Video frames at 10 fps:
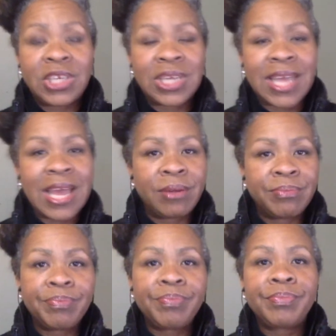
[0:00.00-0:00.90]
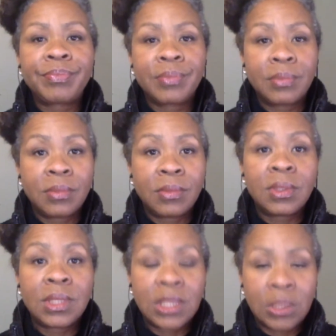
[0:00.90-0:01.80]
account,
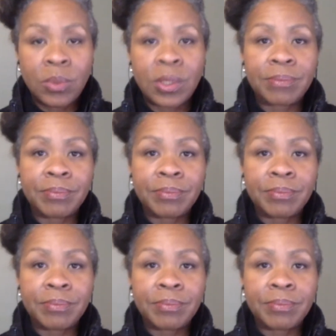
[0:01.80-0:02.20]
get one.